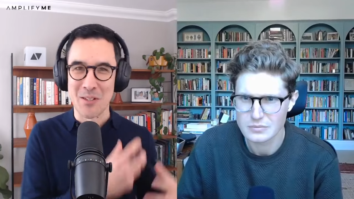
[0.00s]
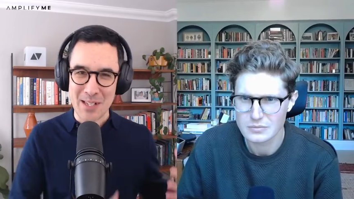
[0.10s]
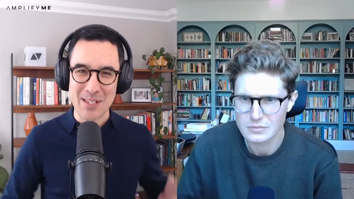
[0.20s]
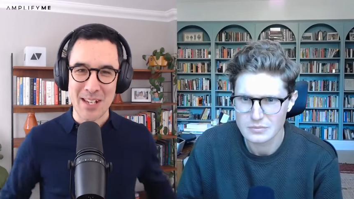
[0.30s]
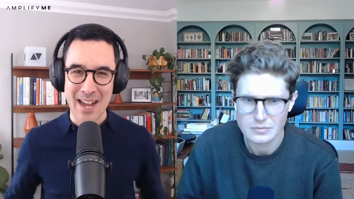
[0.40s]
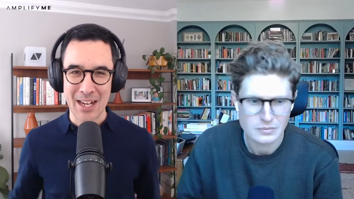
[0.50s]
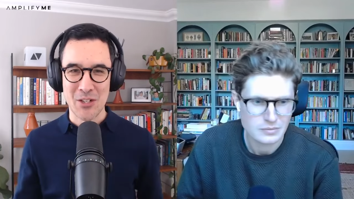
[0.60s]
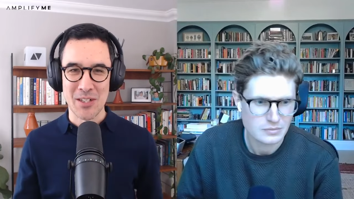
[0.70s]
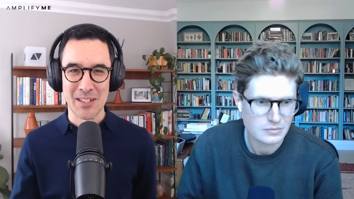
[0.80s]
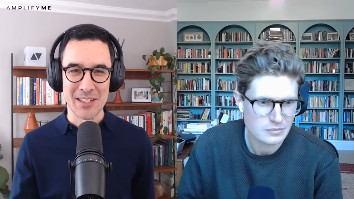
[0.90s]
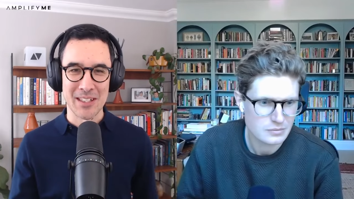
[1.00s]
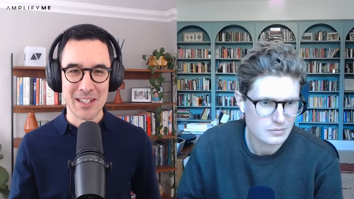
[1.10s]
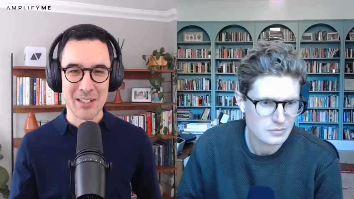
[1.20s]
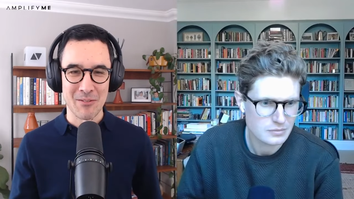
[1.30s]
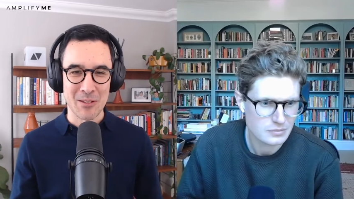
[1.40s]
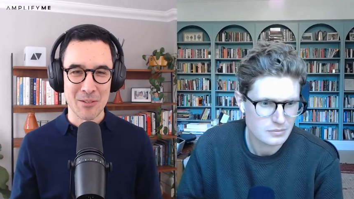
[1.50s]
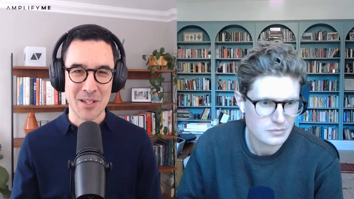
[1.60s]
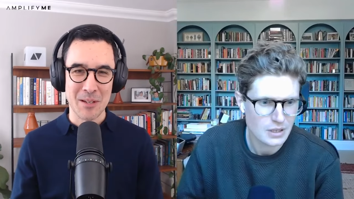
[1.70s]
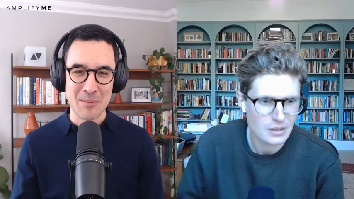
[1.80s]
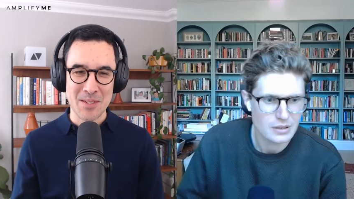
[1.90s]
Speaker 1: of this in action in real
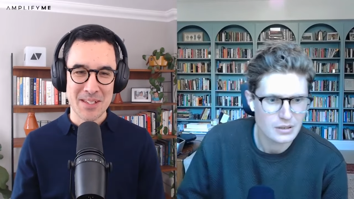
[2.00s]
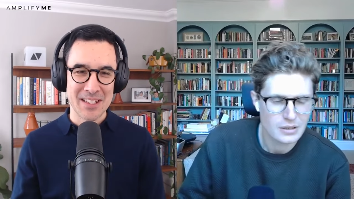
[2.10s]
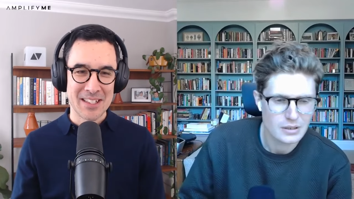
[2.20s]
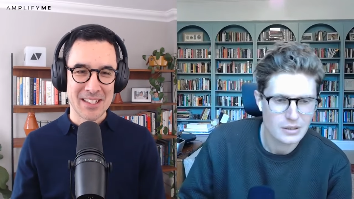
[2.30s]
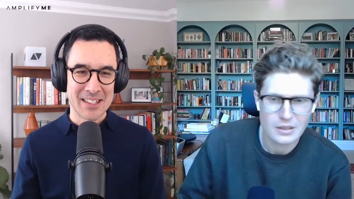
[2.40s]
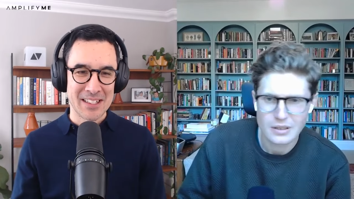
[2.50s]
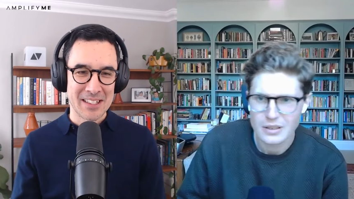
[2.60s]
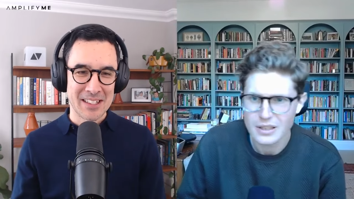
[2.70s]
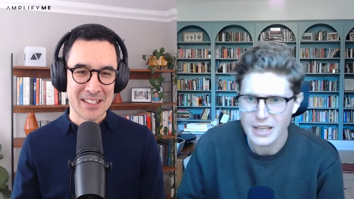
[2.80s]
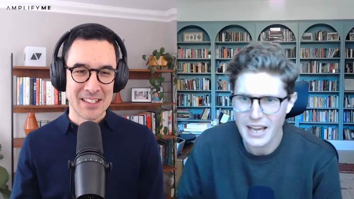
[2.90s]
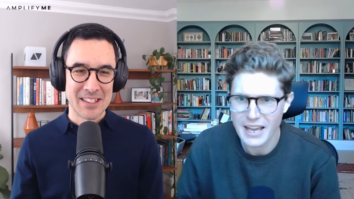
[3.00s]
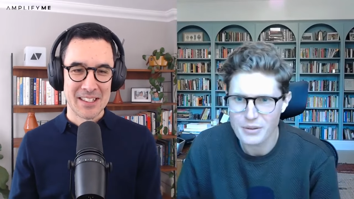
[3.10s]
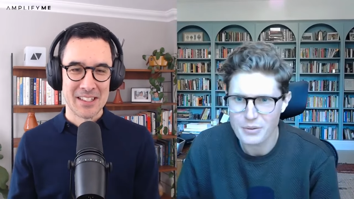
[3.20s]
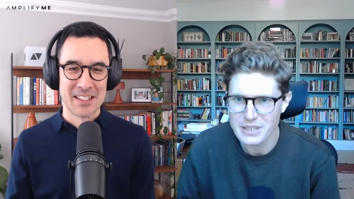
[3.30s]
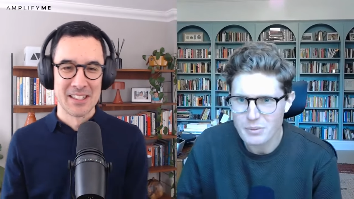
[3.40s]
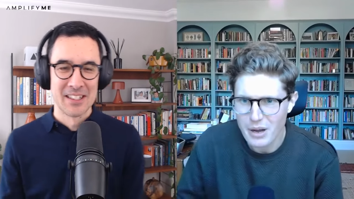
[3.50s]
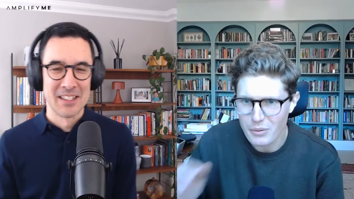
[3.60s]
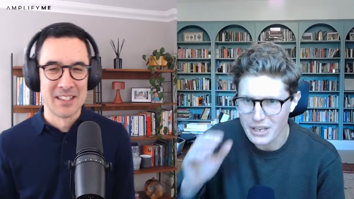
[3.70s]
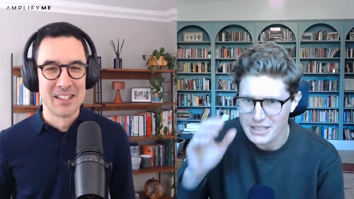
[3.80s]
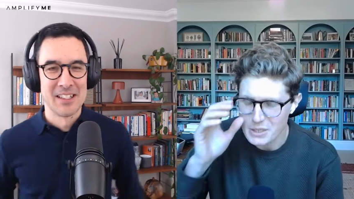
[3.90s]
terms.
Speaker 2: Yeah, the reason why I
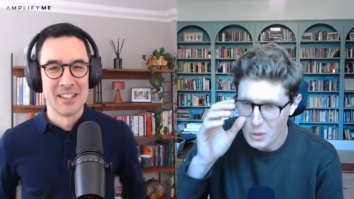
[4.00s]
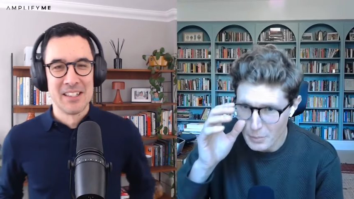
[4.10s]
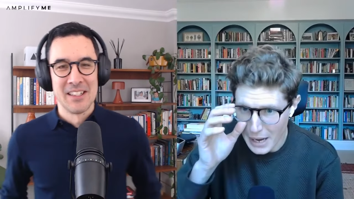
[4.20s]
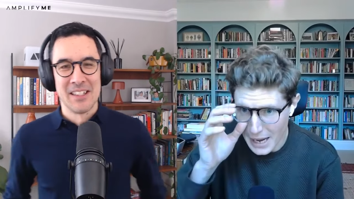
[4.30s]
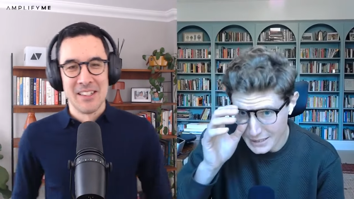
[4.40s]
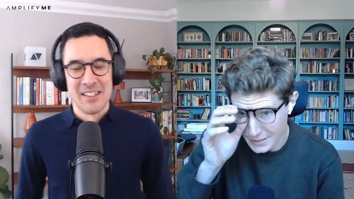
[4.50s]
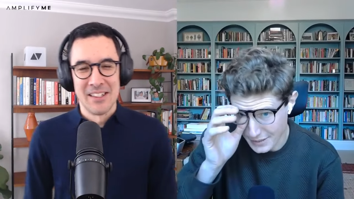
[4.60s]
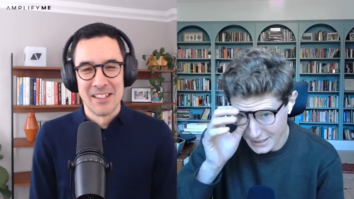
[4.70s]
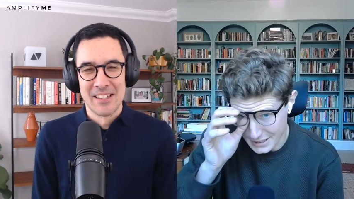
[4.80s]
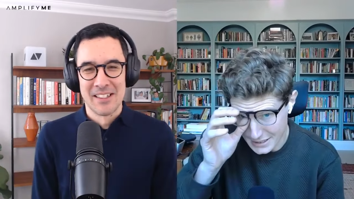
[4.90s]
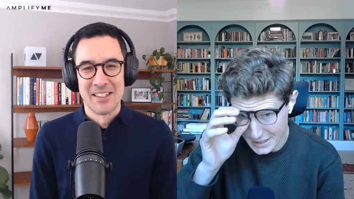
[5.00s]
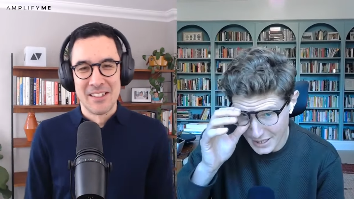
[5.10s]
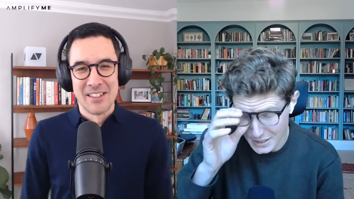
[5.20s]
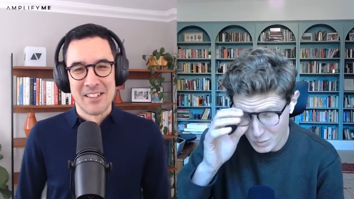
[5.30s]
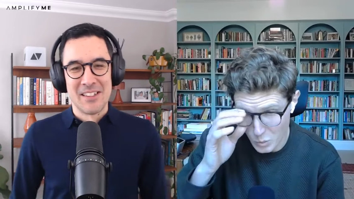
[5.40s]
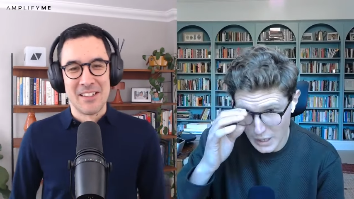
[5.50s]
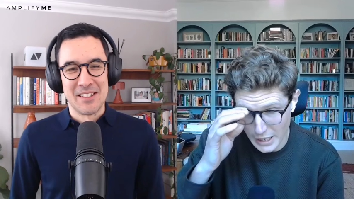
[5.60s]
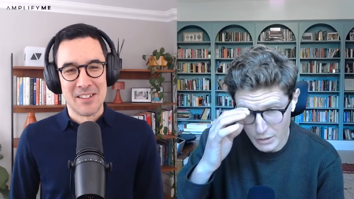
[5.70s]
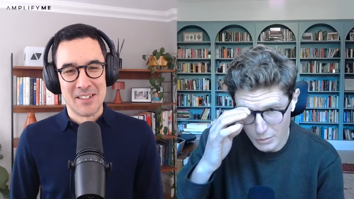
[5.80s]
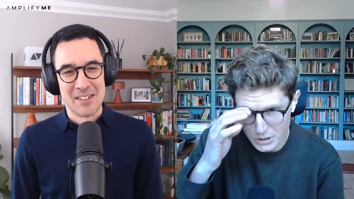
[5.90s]
wanted to talk about activists this
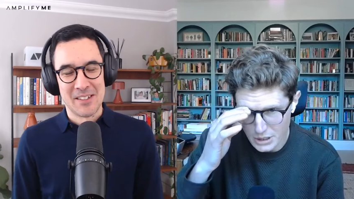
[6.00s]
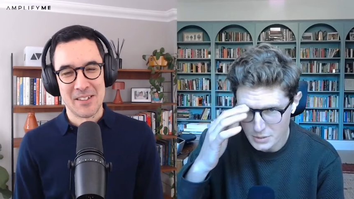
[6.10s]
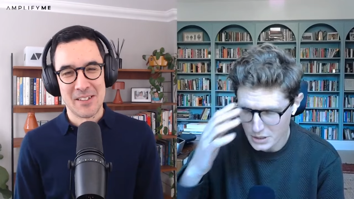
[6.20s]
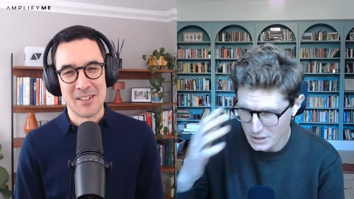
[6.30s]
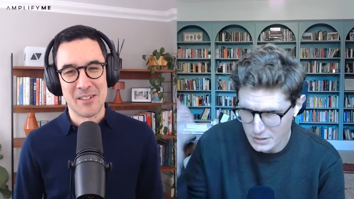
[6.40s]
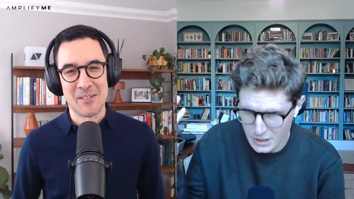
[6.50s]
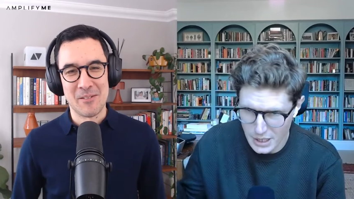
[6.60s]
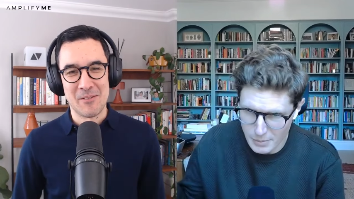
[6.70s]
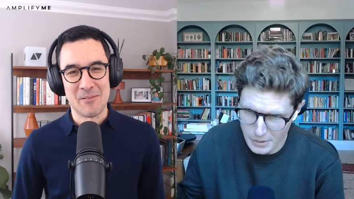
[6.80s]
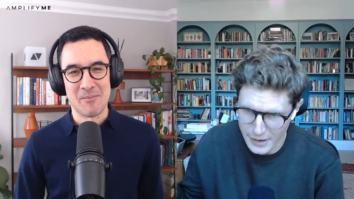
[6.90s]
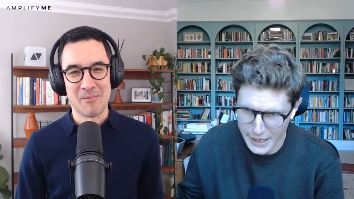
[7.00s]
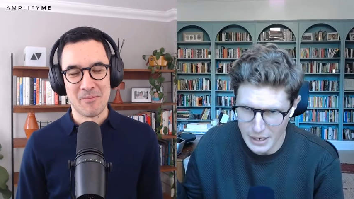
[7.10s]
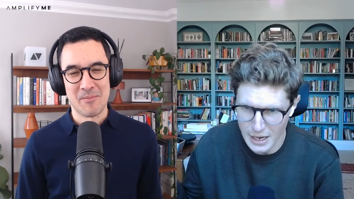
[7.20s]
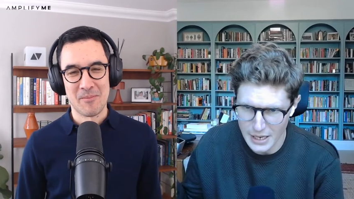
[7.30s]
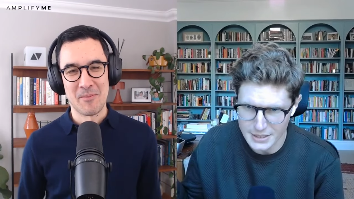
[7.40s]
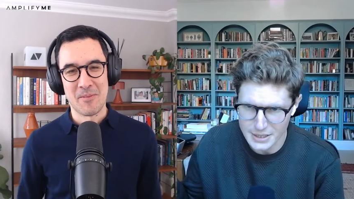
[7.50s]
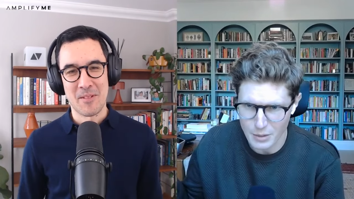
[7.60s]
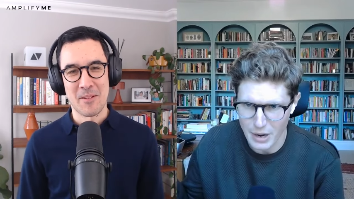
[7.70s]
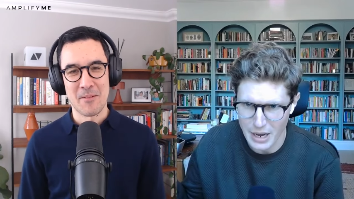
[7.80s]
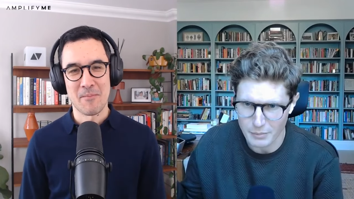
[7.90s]
week was just because there was a couple of headlines
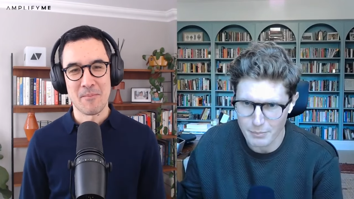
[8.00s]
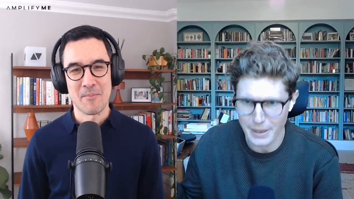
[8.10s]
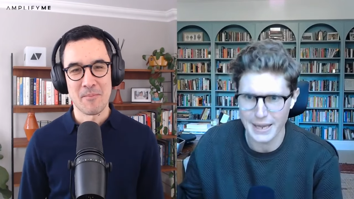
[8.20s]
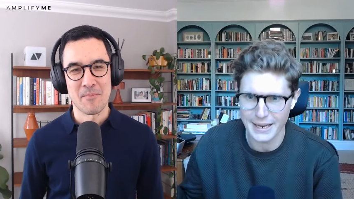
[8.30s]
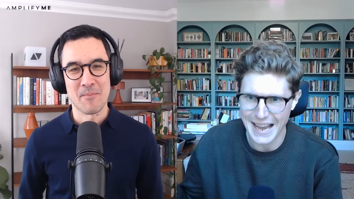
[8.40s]
around big